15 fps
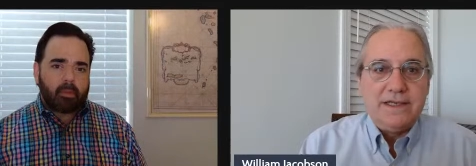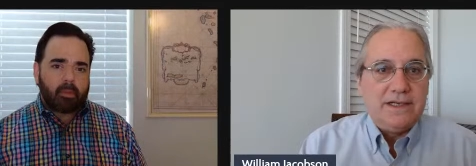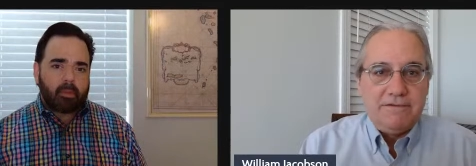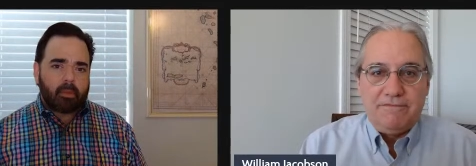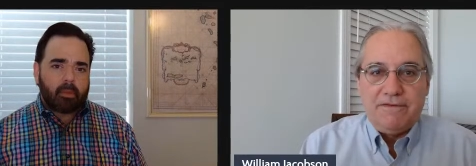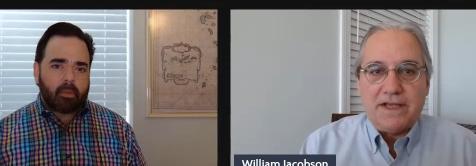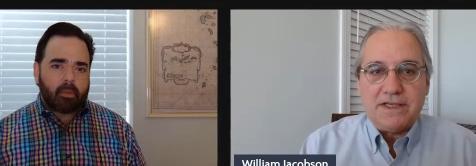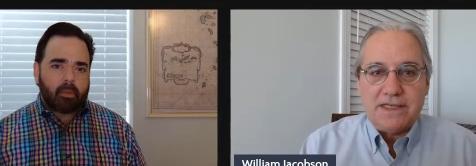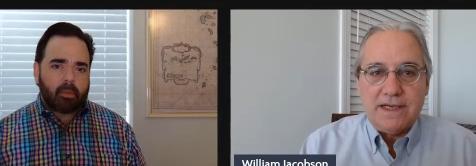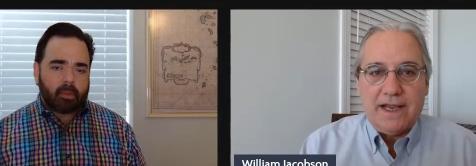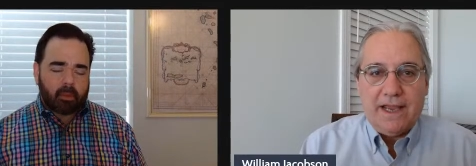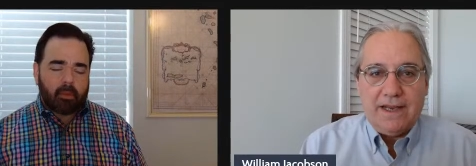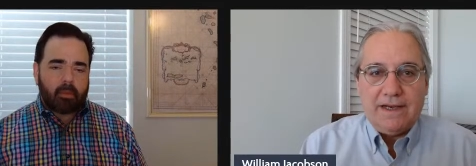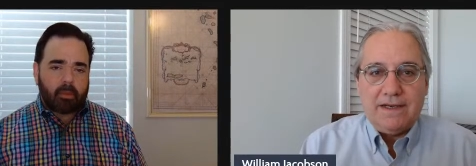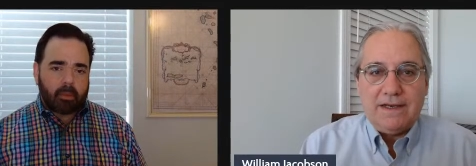Speaker 1: They did
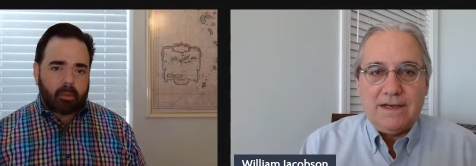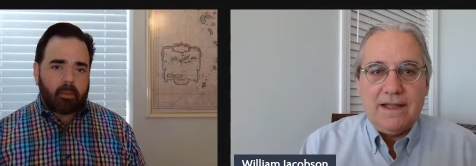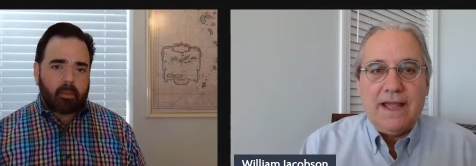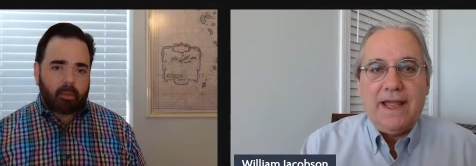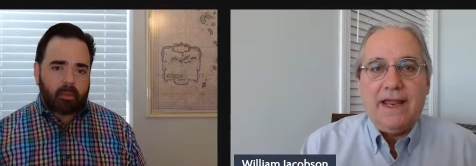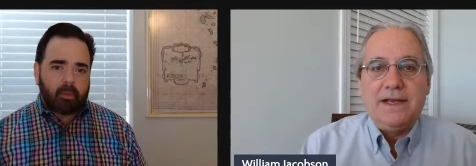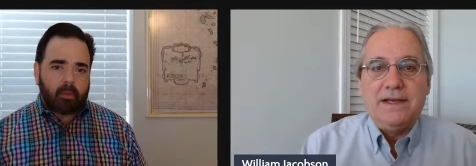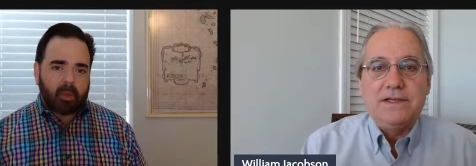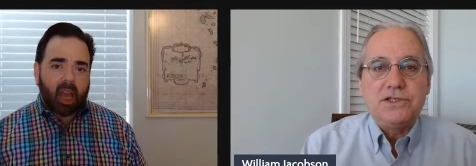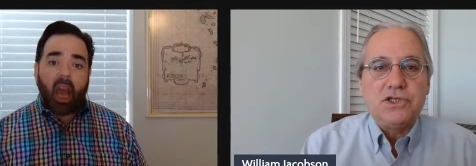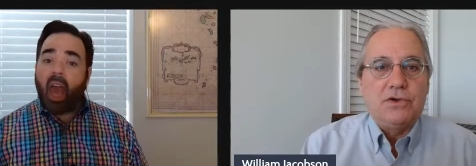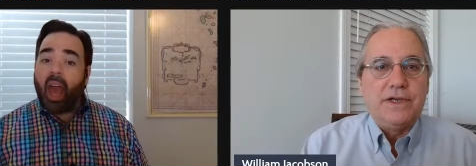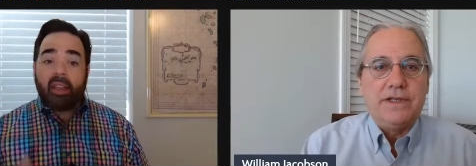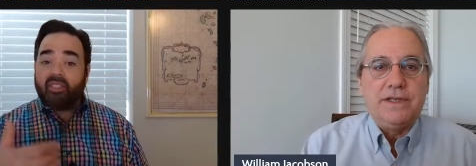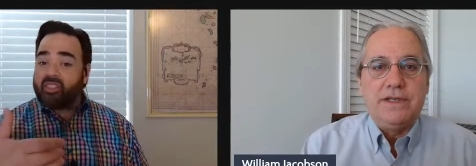investigate it, and
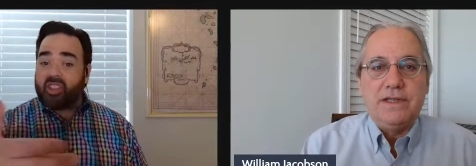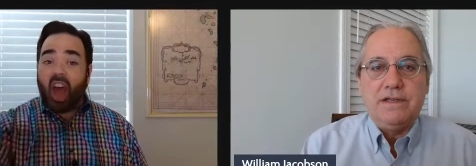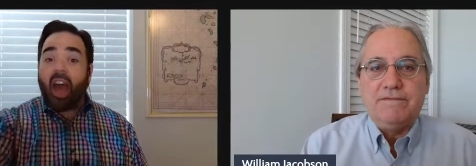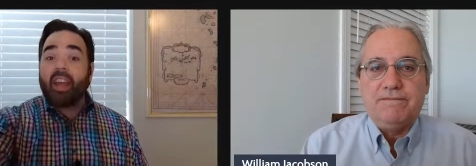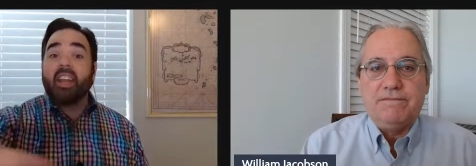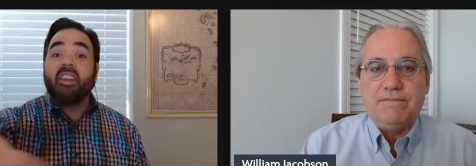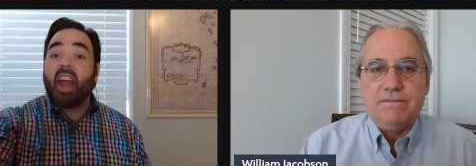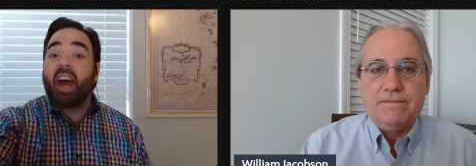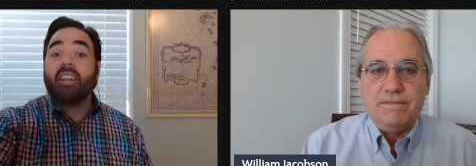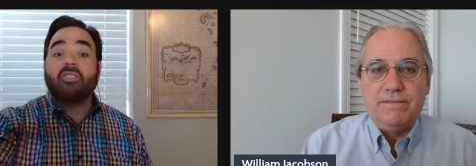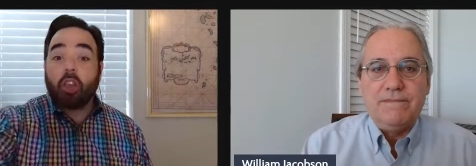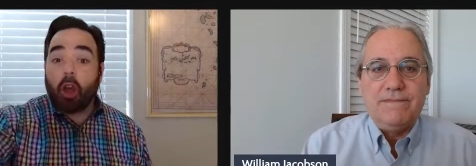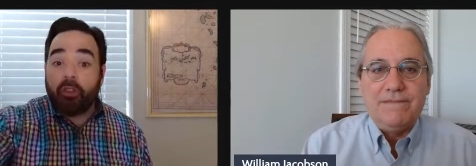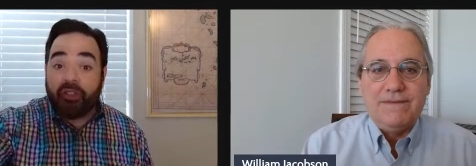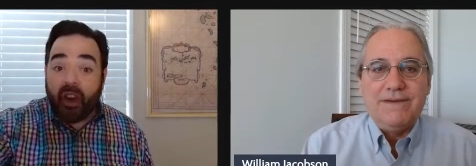so and decided did,
Speaker 2: not to
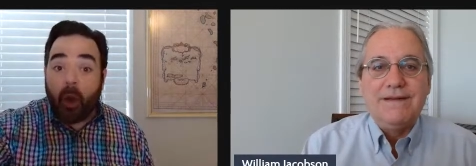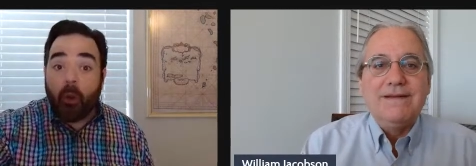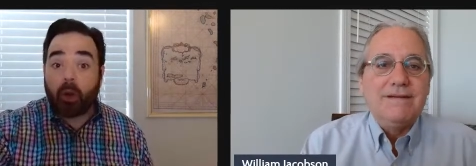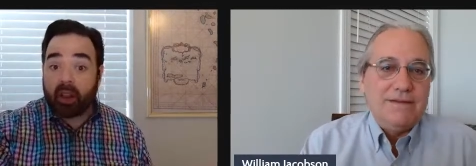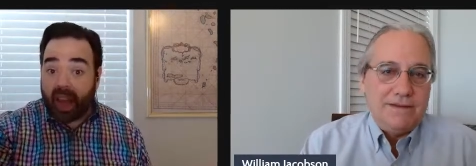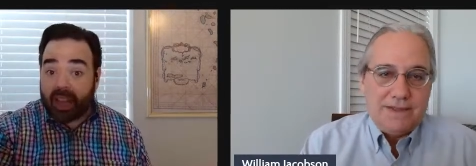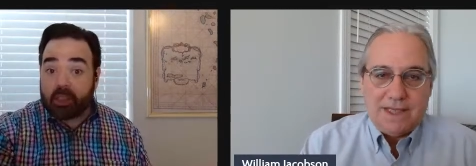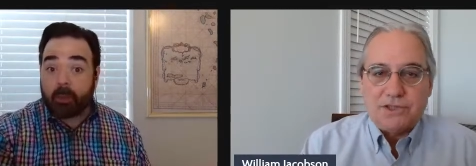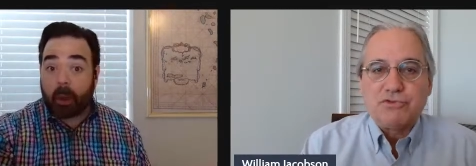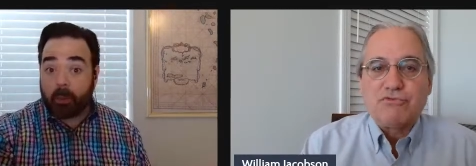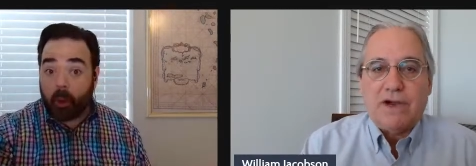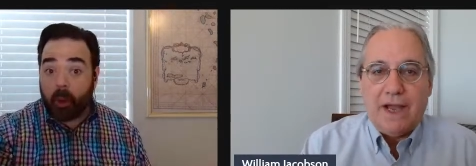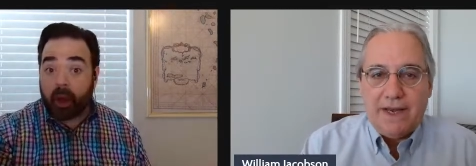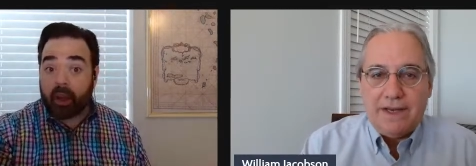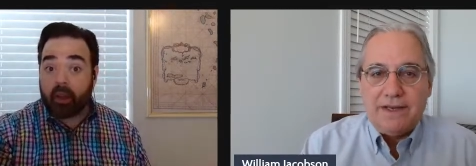go forward. That's my. That's
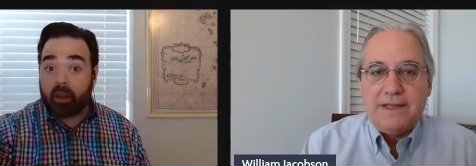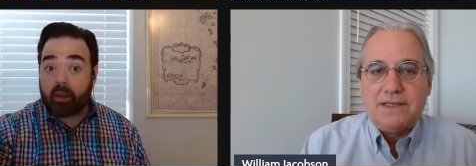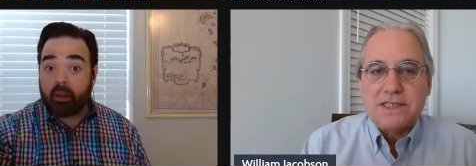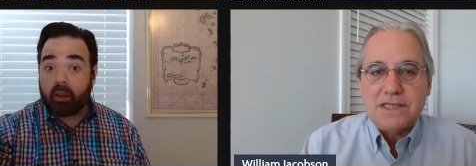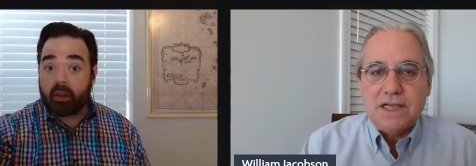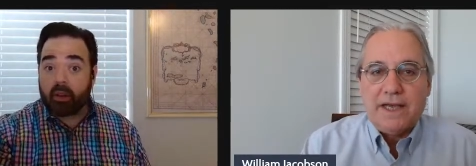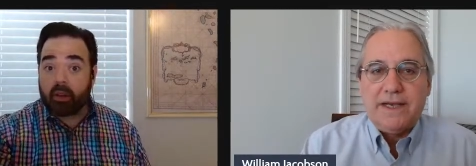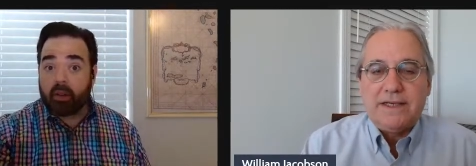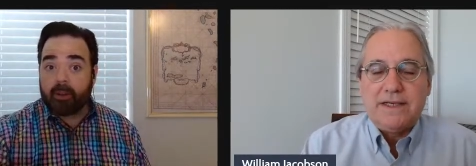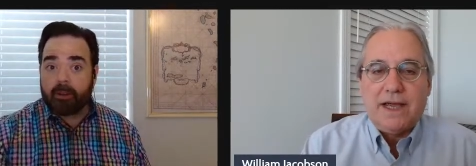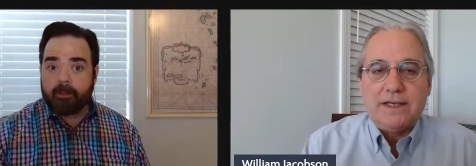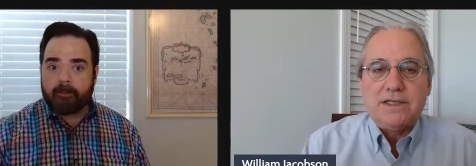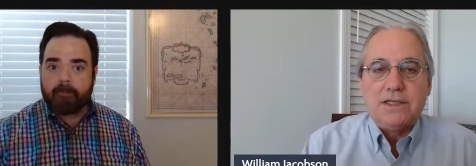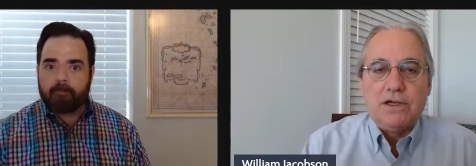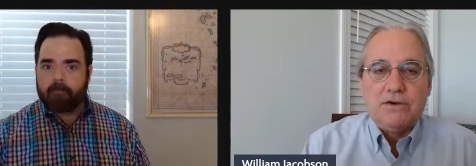point. right,
Speaker 1: and they decided
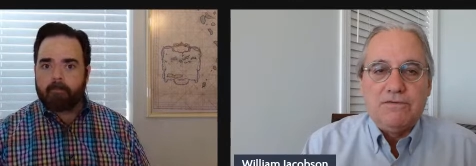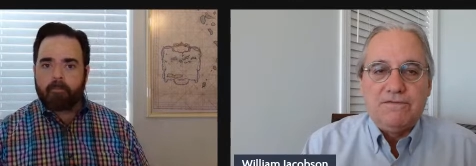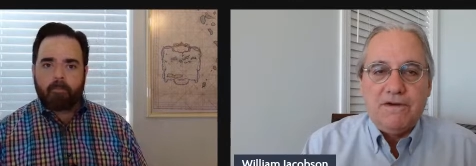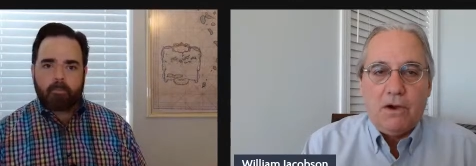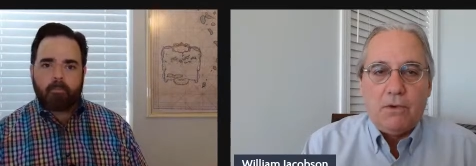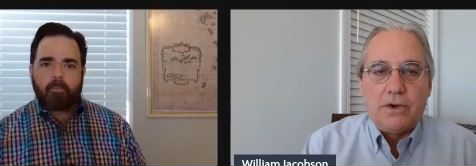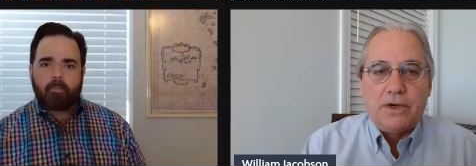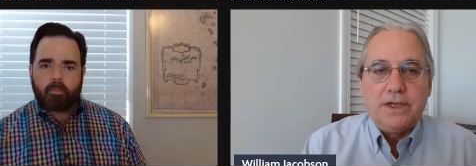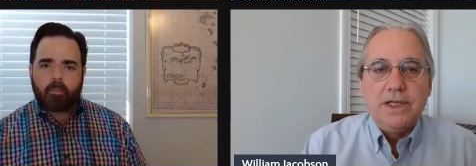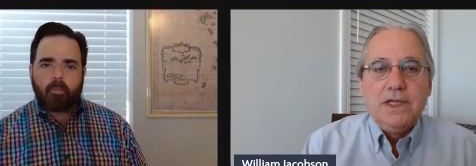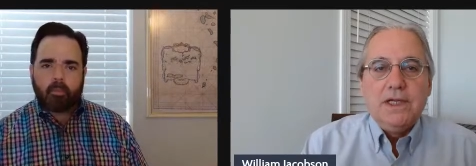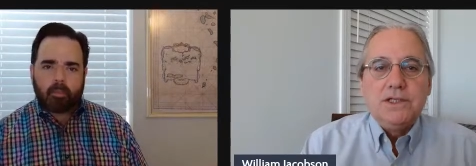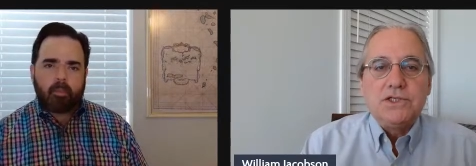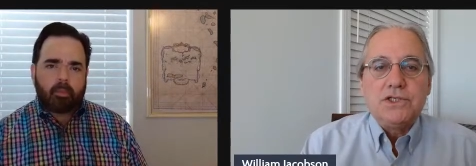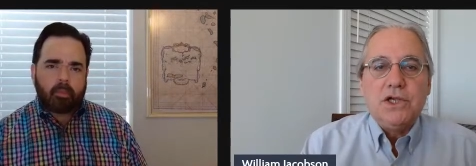not to go forward.
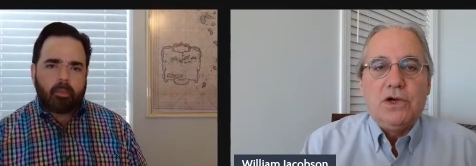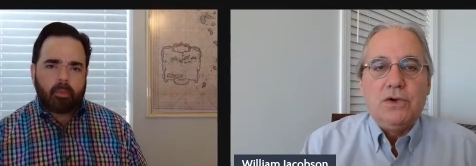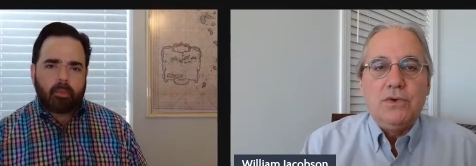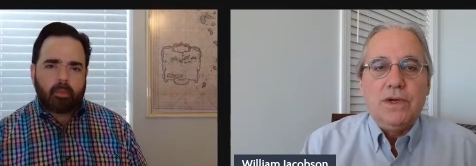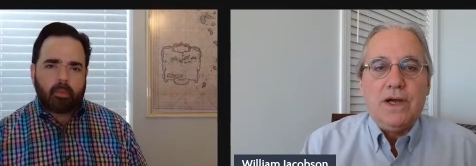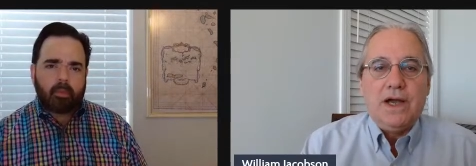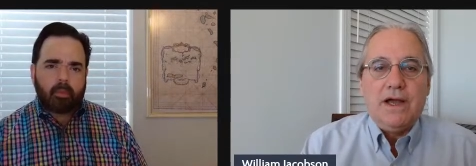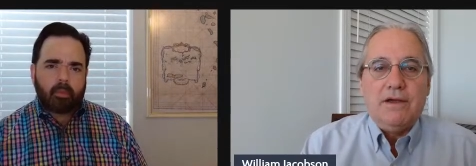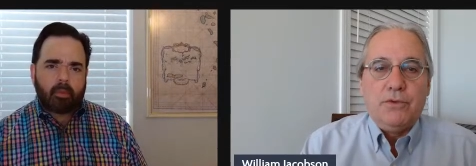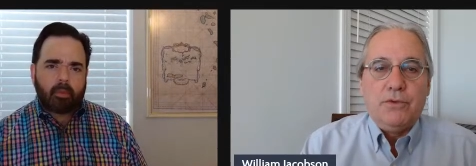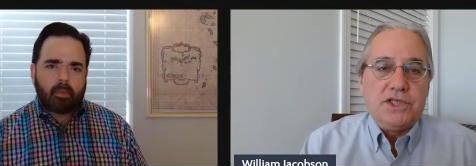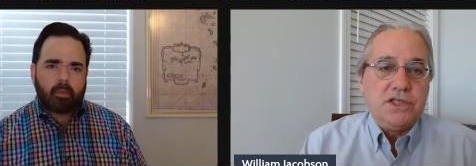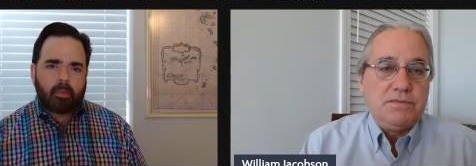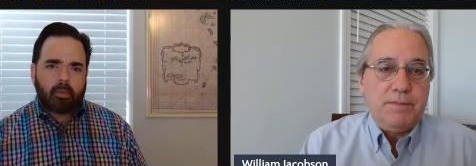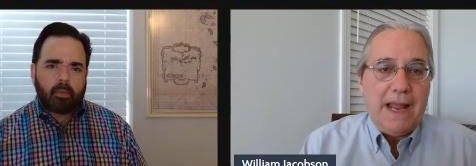So, uh,
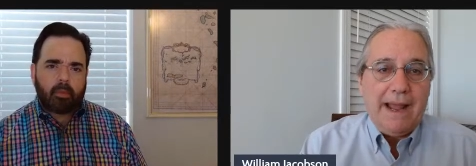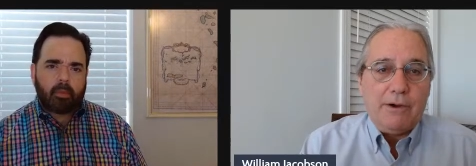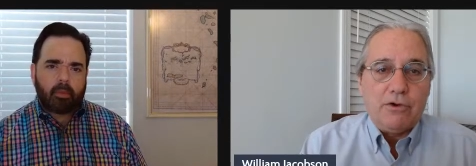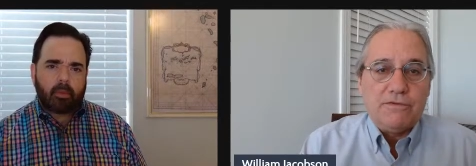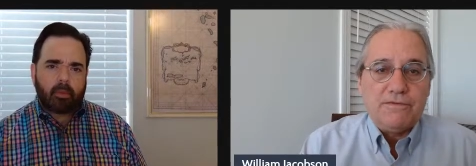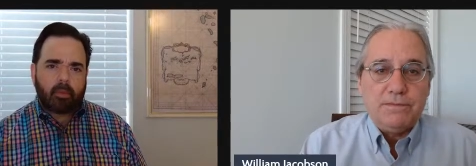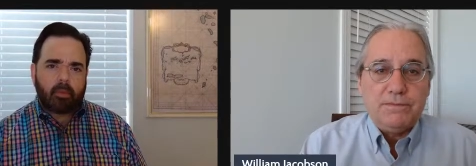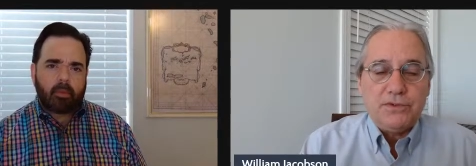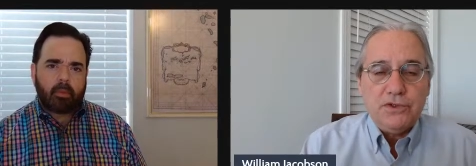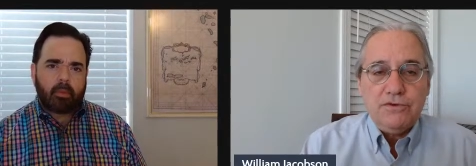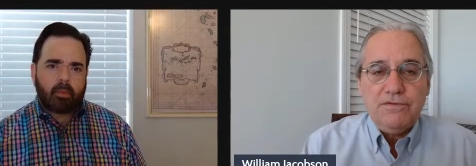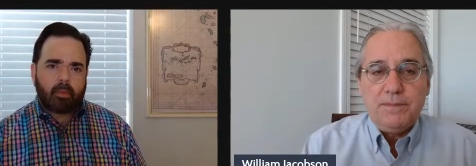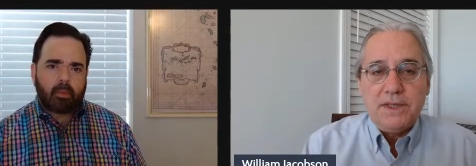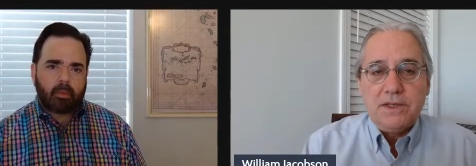which is powerful proof